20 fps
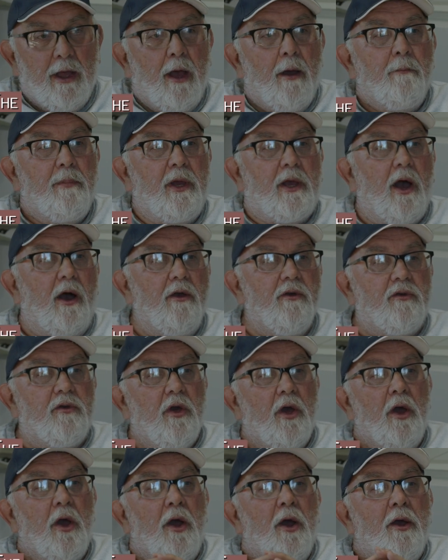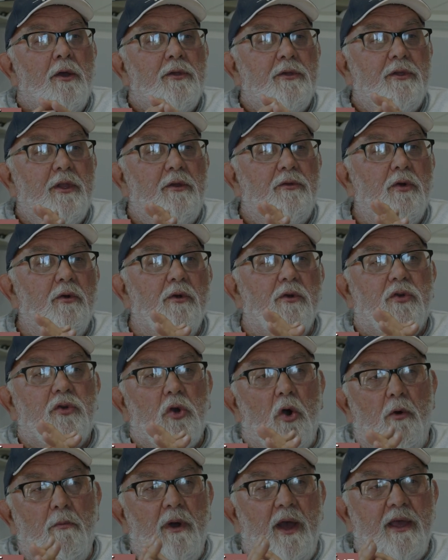because there are
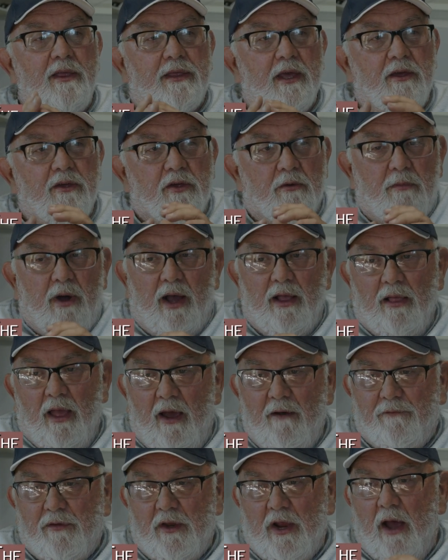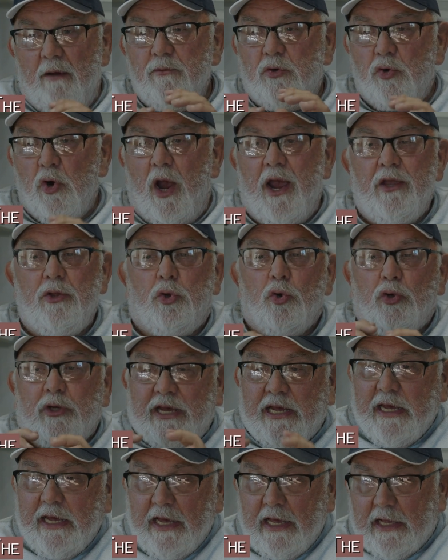so many things in my life that I'm trying to
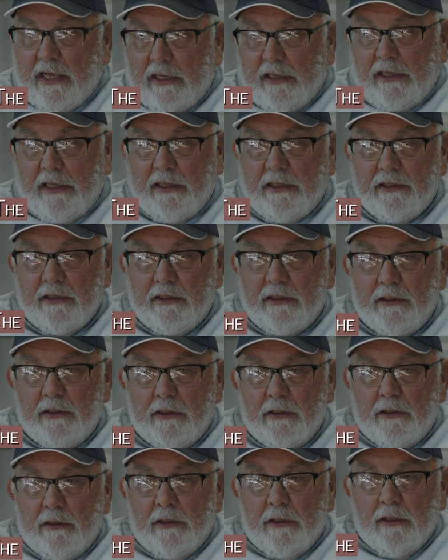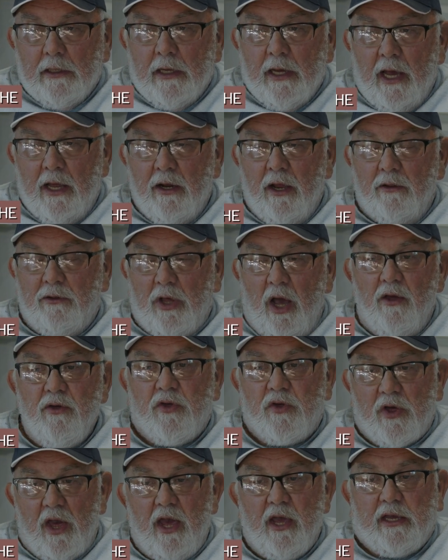kill. Yeah. And it does
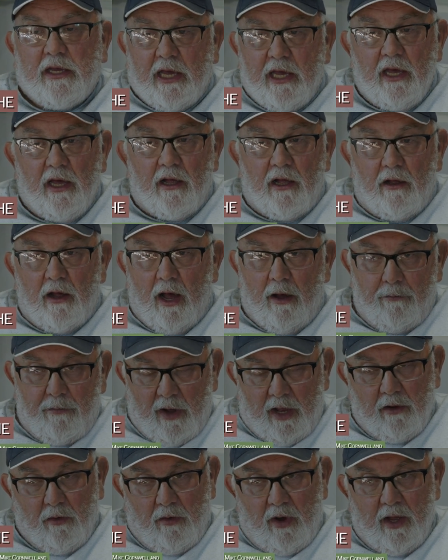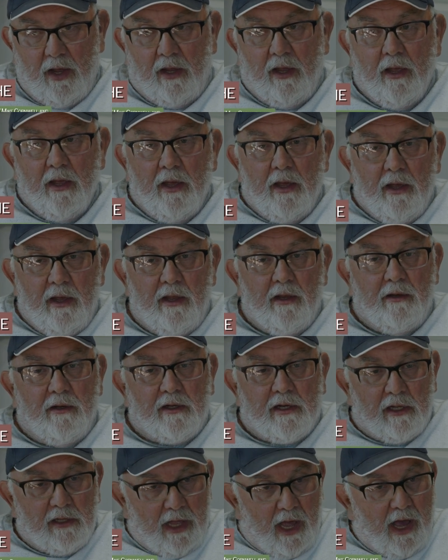say kill. By the way, in
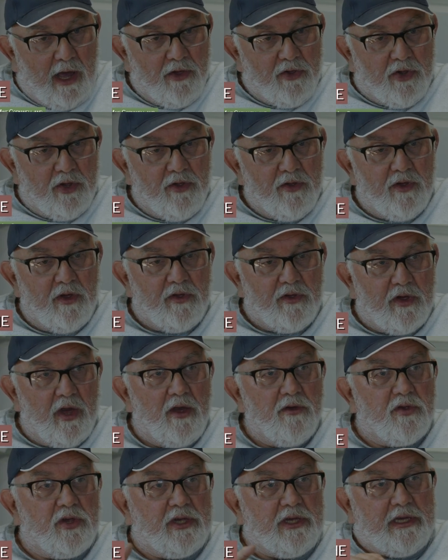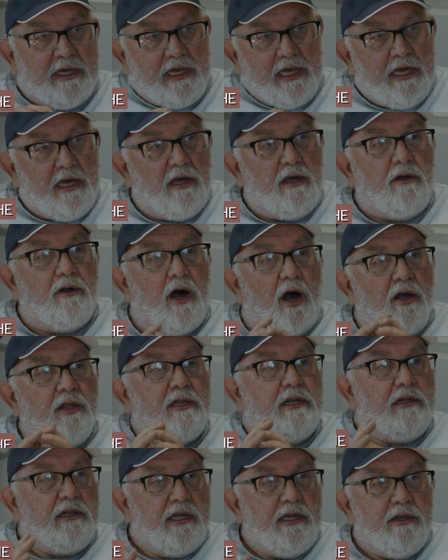Colossians it says kill
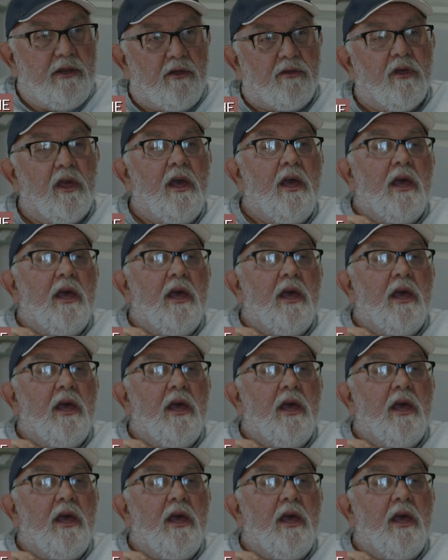uncleanness,